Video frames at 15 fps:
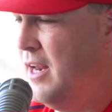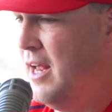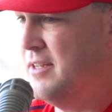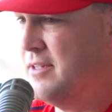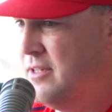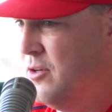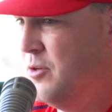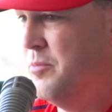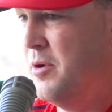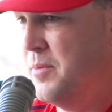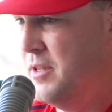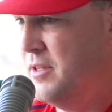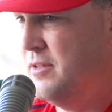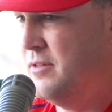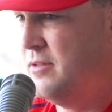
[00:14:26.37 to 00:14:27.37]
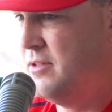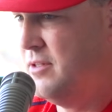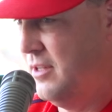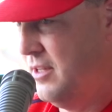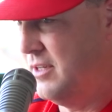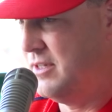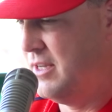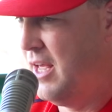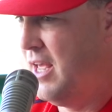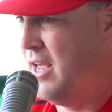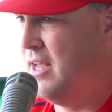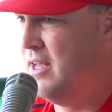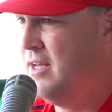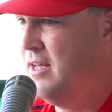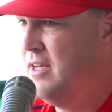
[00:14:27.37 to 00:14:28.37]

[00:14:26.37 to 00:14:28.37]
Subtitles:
And I still remember to this day,